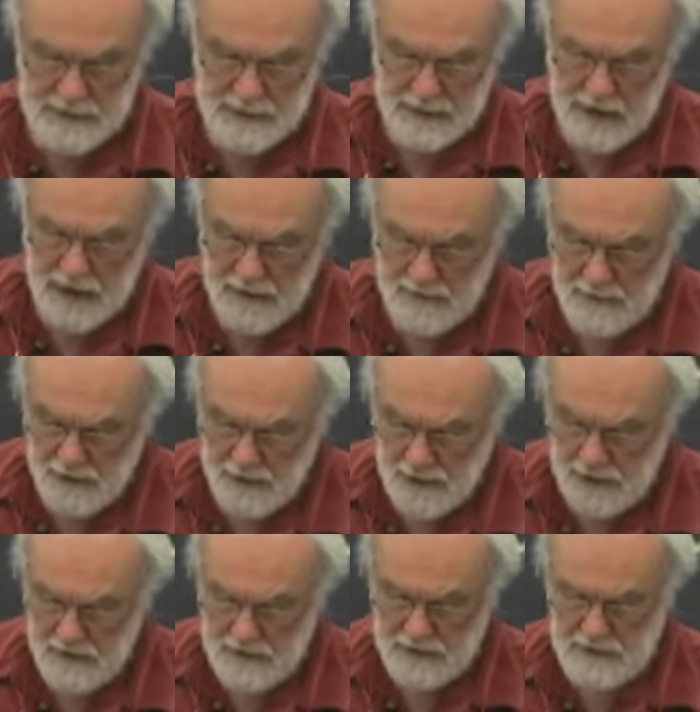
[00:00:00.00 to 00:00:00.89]
again, we're
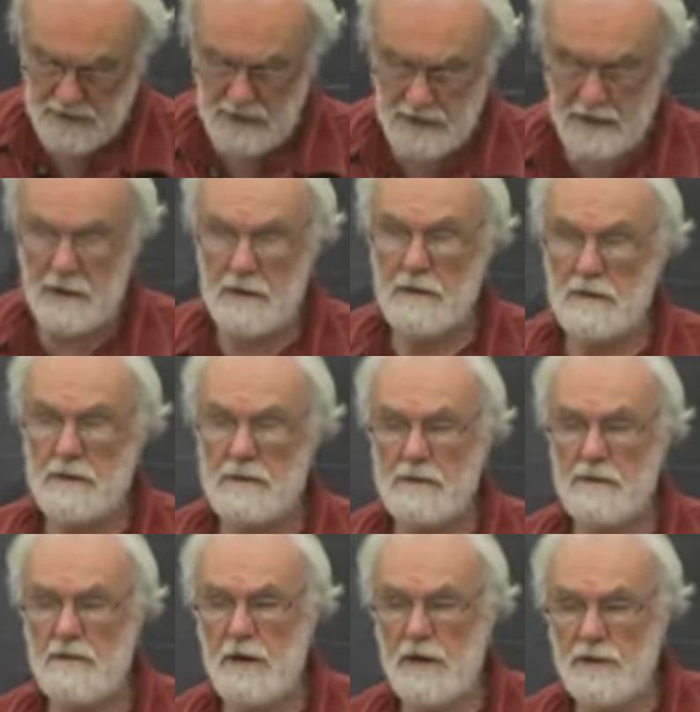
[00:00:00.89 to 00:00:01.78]
going to see
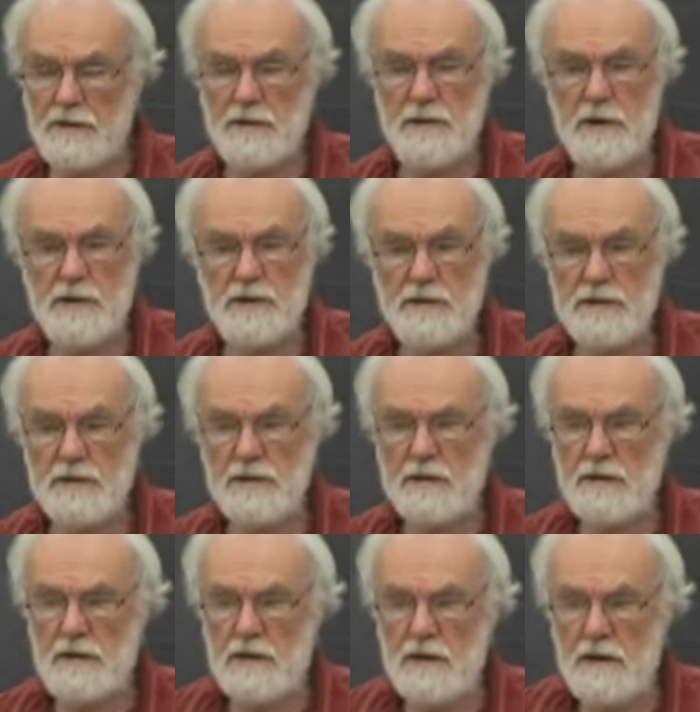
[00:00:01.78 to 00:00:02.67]

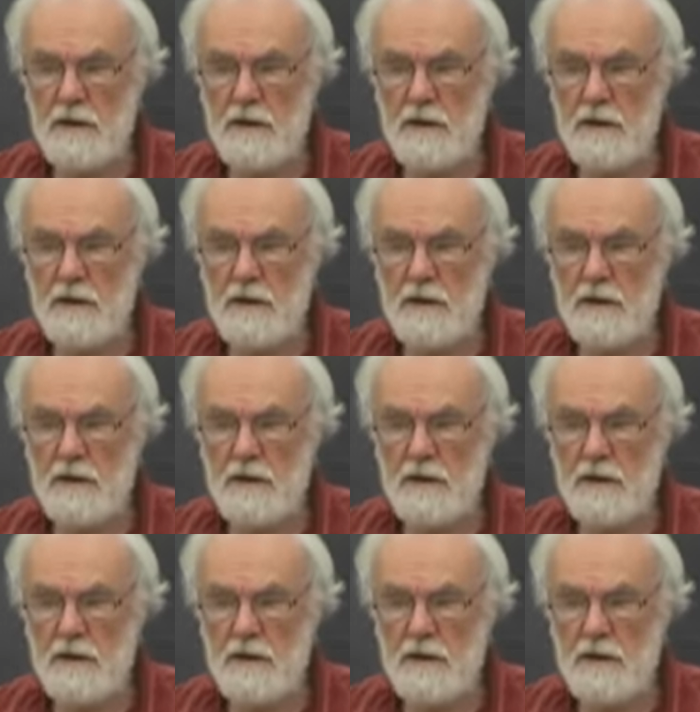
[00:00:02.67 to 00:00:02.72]
fluctuations in the